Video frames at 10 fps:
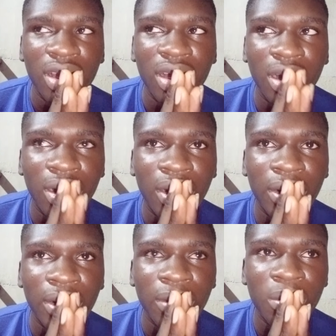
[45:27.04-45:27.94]

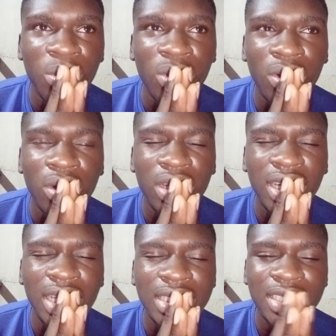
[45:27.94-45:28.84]
More
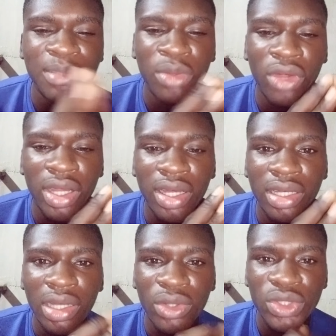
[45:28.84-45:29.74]
Nancy Morgan. I
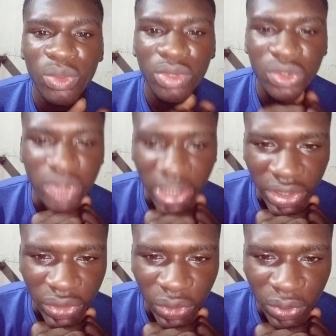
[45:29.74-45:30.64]
also want to thank
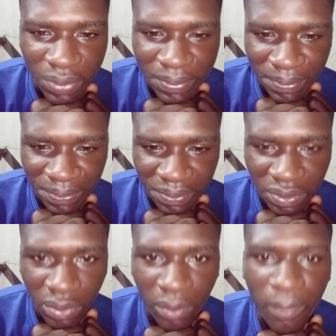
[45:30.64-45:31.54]
you.
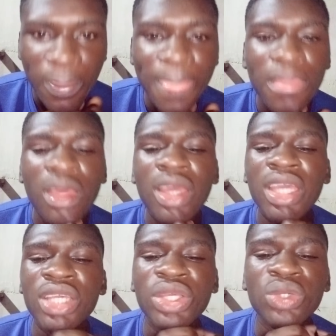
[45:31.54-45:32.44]
A
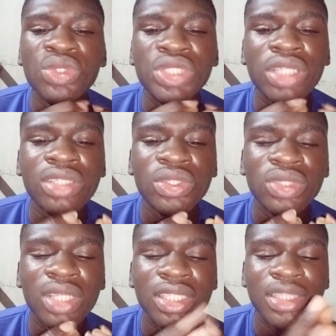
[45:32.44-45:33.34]
huge shout out to
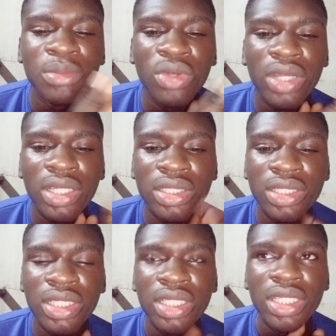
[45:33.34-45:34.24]
Nancy Morgan.
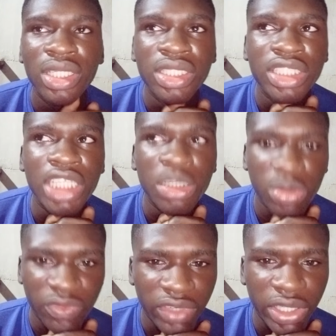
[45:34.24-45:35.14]
She has been
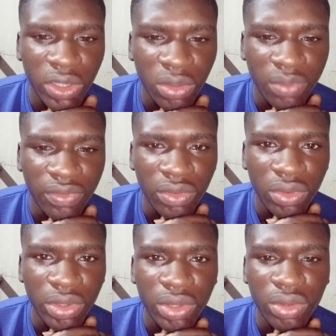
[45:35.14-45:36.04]
very helpful. You
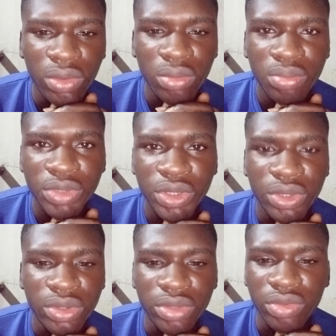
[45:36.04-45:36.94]
know,
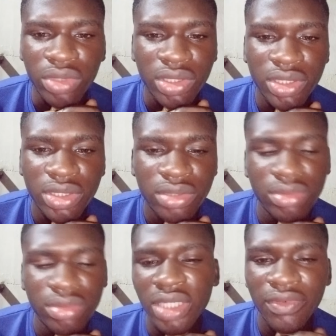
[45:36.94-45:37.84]
she runs
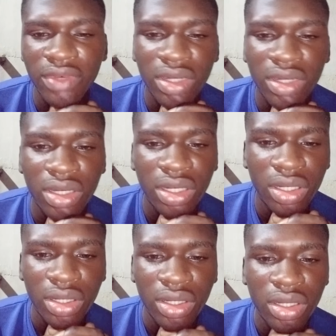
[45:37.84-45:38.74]
several
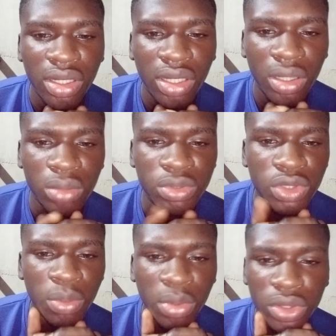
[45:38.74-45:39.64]

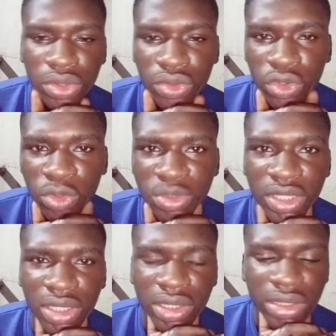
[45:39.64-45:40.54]
support groups
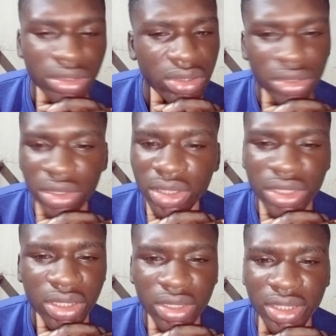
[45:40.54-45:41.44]
and
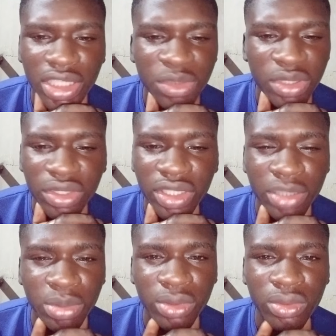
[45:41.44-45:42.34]
just has been incredible.